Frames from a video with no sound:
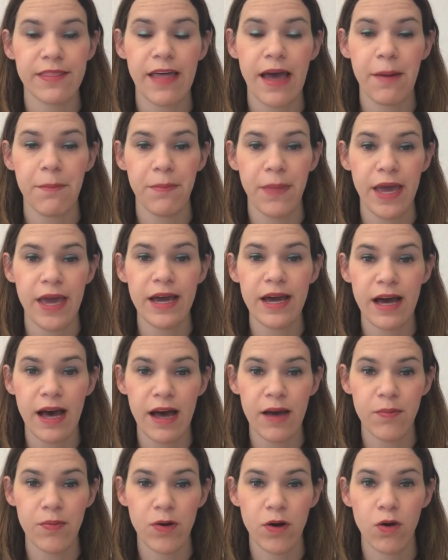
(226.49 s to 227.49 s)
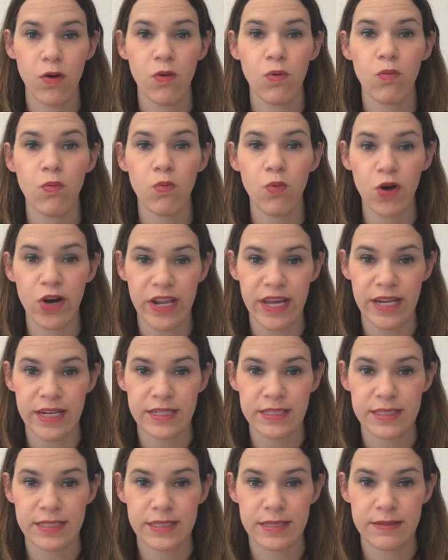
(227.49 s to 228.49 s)
that make up
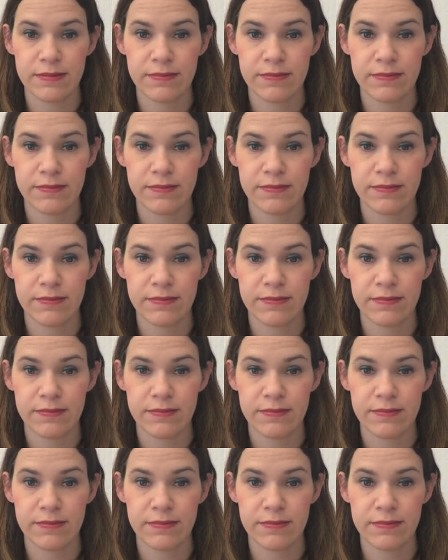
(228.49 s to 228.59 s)
wouldn't.